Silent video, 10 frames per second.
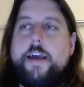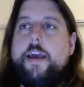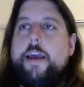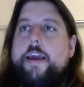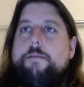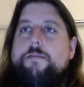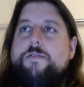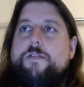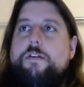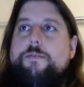It
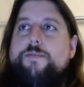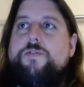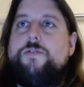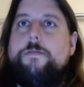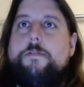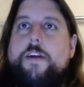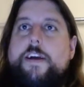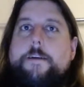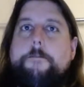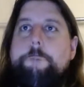was almost
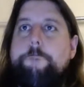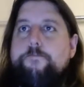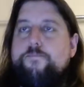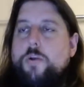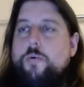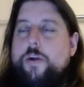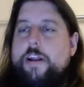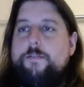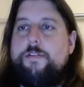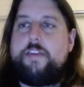like
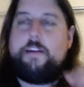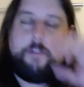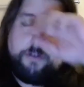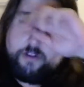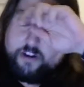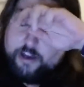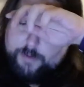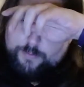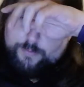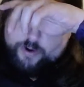whatever theory you could come
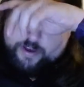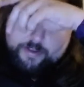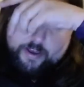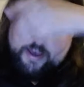up with,